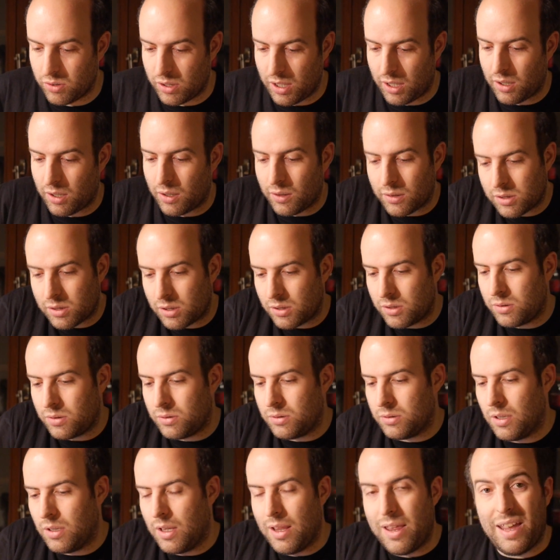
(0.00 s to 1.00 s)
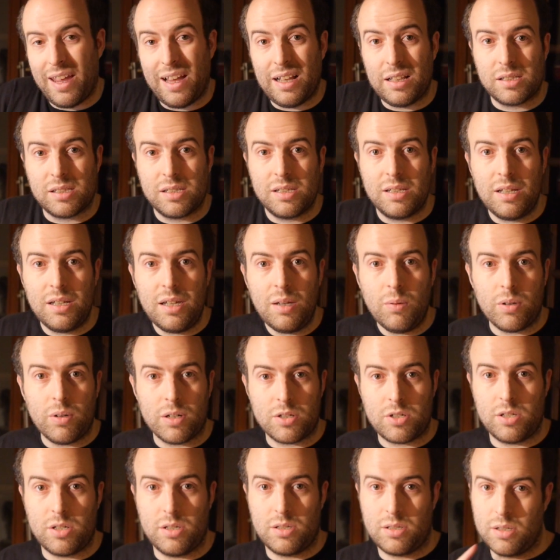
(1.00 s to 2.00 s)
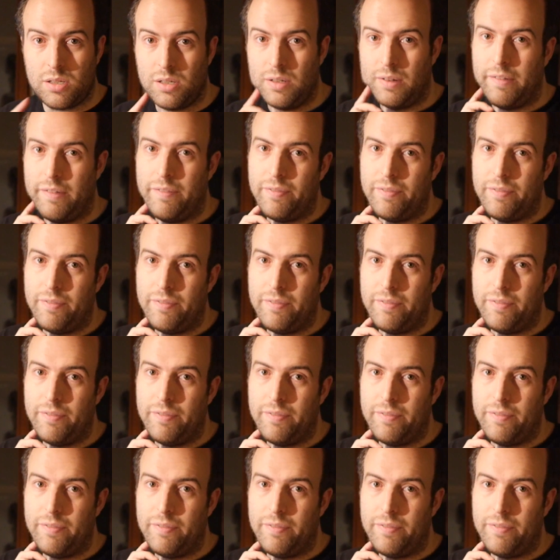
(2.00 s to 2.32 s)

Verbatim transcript: They could also do LCD watches,